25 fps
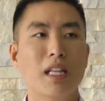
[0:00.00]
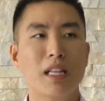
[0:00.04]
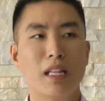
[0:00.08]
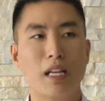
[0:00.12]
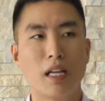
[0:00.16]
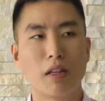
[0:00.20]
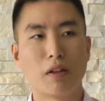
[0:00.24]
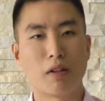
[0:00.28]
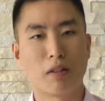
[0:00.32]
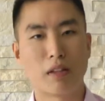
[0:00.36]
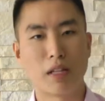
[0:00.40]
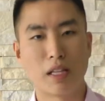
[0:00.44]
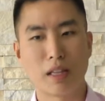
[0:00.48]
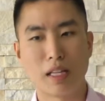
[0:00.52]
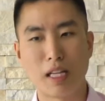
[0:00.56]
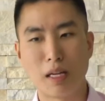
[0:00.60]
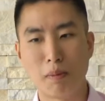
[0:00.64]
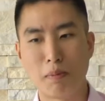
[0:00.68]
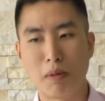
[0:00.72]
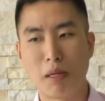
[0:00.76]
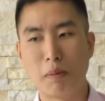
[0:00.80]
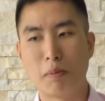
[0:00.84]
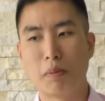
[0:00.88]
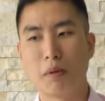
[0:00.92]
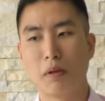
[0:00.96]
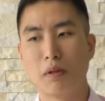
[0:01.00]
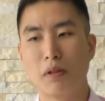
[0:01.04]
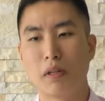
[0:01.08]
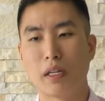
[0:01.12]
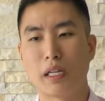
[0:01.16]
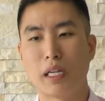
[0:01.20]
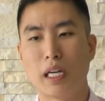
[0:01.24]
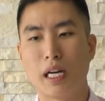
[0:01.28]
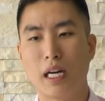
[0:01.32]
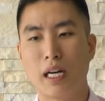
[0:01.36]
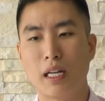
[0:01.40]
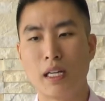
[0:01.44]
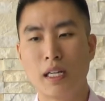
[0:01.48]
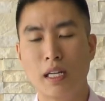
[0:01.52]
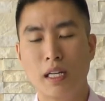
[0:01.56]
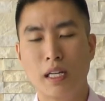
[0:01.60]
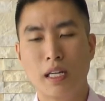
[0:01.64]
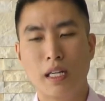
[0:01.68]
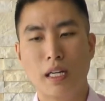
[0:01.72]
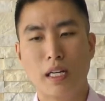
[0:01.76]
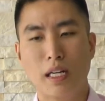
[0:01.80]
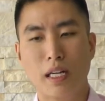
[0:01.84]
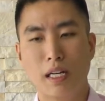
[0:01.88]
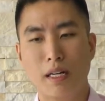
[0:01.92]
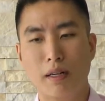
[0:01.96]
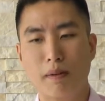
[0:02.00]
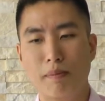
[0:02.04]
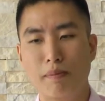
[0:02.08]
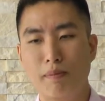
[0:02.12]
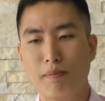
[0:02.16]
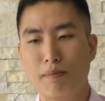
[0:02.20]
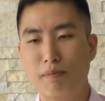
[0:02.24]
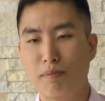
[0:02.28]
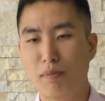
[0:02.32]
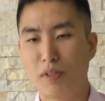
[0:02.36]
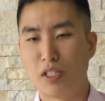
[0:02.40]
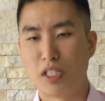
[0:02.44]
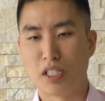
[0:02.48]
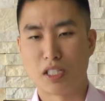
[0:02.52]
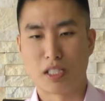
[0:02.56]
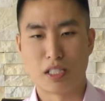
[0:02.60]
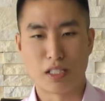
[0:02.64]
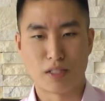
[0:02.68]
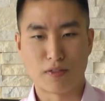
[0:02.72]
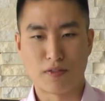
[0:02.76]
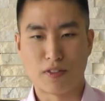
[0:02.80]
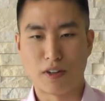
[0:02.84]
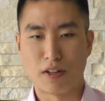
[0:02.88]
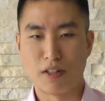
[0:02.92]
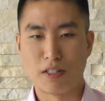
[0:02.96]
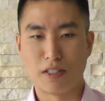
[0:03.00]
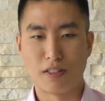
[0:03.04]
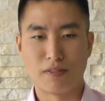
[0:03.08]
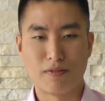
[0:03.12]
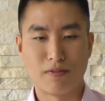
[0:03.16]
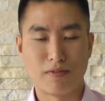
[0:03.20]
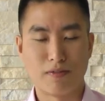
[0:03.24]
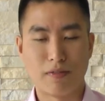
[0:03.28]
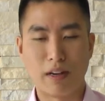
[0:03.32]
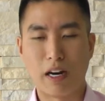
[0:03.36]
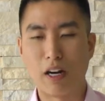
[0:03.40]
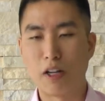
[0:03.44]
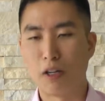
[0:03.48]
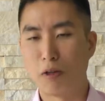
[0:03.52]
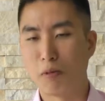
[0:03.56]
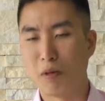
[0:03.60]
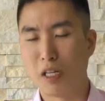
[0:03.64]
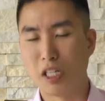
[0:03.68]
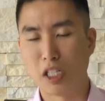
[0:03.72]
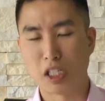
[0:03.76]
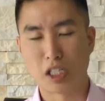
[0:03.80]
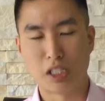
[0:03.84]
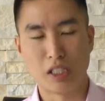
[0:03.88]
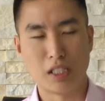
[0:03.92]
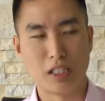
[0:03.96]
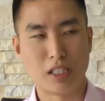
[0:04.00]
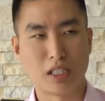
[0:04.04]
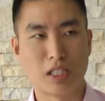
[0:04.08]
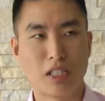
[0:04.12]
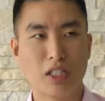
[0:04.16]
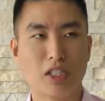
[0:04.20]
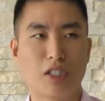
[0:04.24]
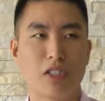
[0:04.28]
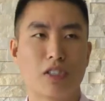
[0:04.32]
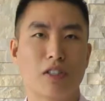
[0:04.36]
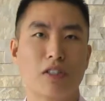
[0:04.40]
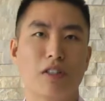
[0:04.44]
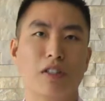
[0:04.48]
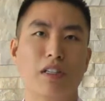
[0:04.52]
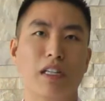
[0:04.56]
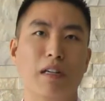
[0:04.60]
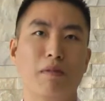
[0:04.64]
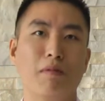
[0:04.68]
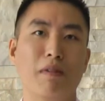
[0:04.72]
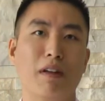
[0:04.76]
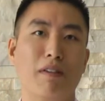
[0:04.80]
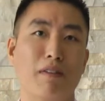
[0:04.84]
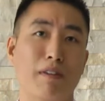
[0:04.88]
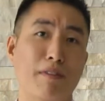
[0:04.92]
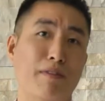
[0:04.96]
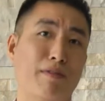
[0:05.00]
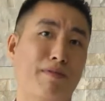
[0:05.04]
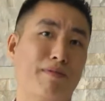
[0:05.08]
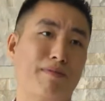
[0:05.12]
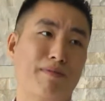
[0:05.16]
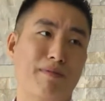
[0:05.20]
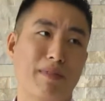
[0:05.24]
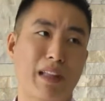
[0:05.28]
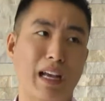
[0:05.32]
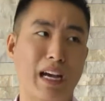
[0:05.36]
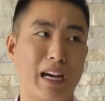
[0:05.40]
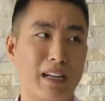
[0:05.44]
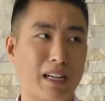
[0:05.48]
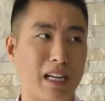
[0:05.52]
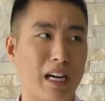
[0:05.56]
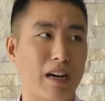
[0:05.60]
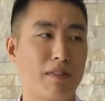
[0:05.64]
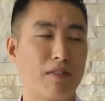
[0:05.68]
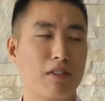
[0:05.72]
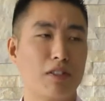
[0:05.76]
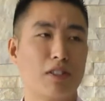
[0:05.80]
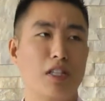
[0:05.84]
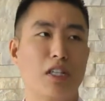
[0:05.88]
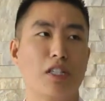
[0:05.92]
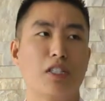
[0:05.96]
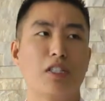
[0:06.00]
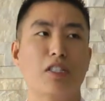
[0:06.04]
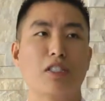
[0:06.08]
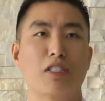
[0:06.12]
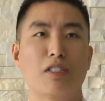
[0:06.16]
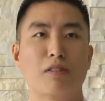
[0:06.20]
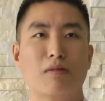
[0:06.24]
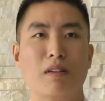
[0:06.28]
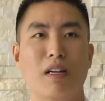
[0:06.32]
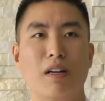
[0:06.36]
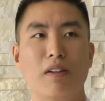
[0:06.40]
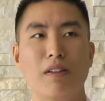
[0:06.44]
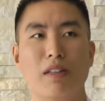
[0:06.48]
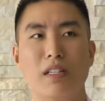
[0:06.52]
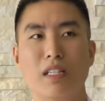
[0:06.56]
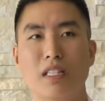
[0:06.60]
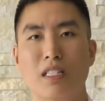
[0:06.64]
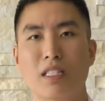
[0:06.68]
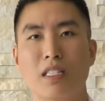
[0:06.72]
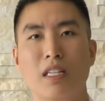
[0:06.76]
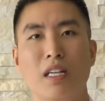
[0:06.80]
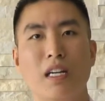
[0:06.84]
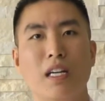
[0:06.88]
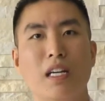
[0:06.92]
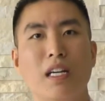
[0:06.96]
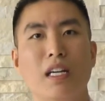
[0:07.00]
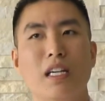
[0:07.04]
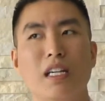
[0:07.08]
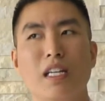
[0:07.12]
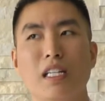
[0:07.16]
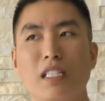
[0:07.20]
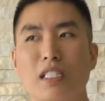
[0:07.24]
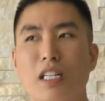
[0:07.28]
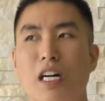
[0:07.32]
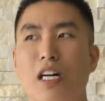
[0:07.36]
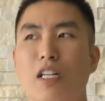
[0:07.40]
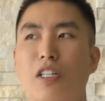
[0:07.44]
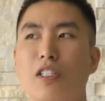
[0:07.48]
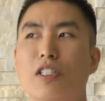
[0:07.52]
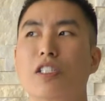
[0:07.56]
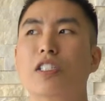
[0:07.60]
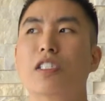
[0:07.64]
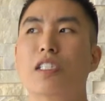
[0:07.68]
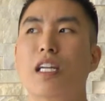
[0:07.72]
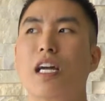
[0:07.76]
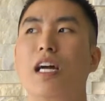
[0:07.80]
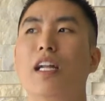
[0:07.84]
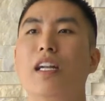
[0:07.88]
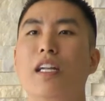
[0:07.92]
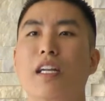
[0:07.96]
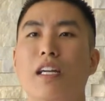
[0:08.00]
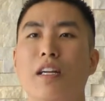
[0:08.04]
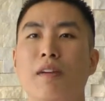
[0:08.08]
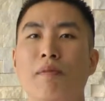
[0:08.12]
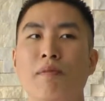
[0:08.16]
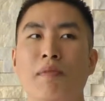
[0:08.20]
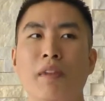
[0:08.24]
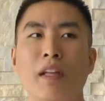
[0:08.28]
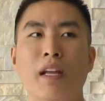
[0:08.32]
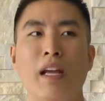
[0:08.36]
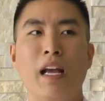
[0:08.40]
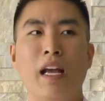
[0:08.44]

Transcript: The other thing that people look at, just as far as valuation is concerned, and we've had conversations around this, is understanding